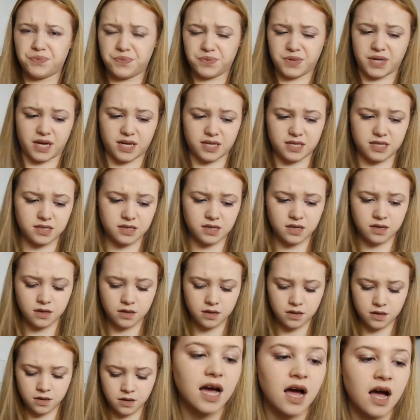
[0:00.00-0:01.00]
Dust.
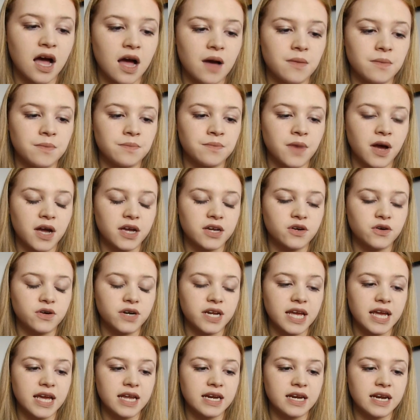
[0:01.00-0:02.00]
I got
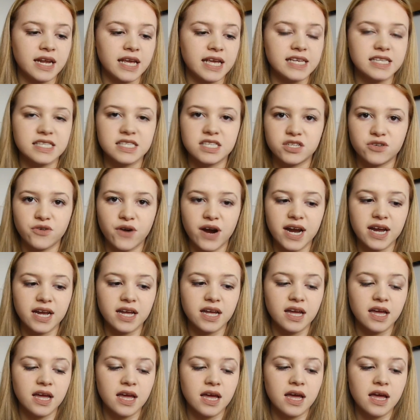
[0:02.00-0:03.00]
it in an Easter egg
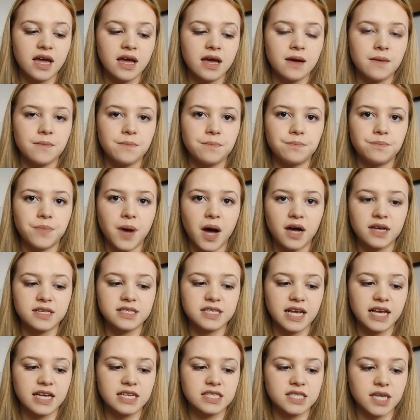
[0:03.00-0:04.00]

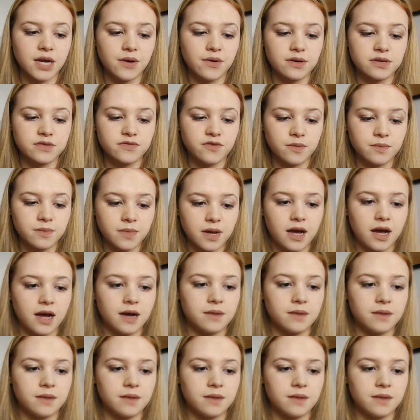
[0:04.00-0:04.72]
basket, so it was from,